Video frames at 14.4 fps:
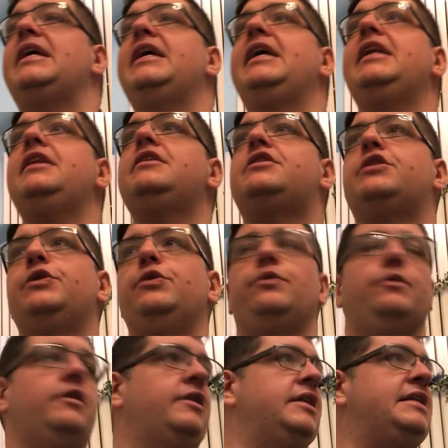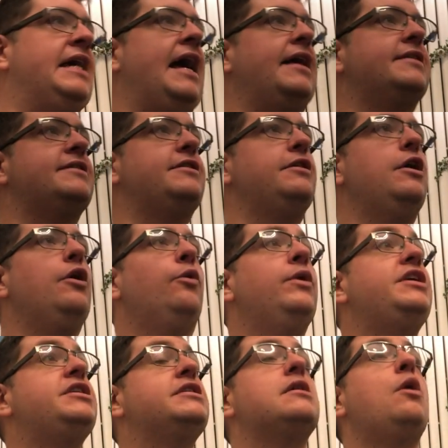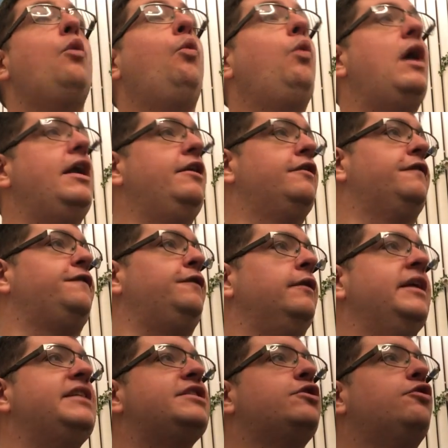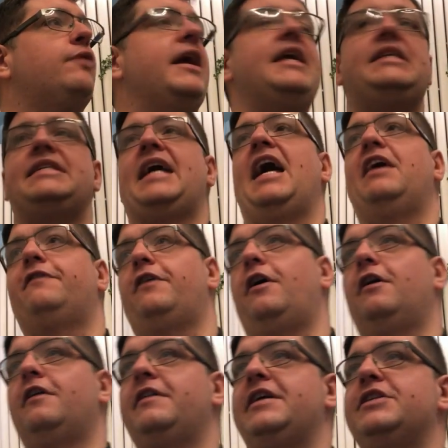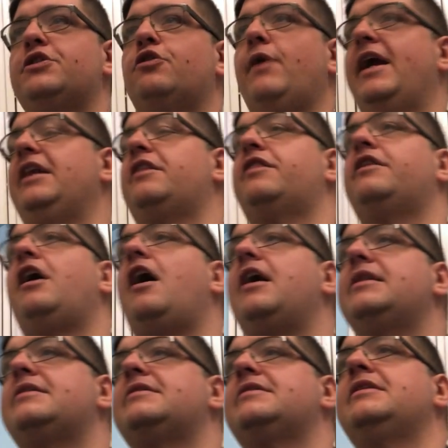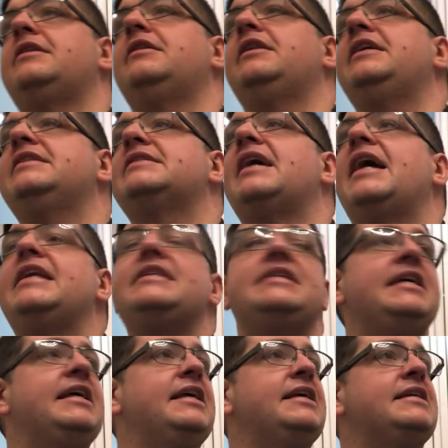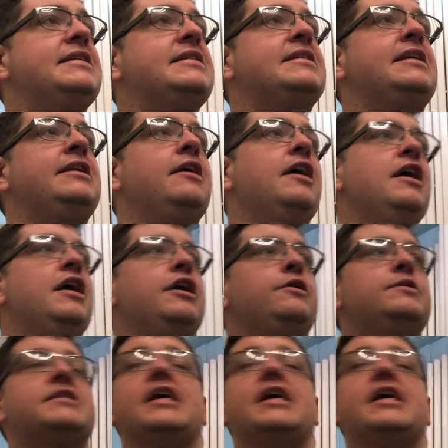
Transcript: into the text, which is wonderful. It's great to have all of these great thoughts and these ideas, and you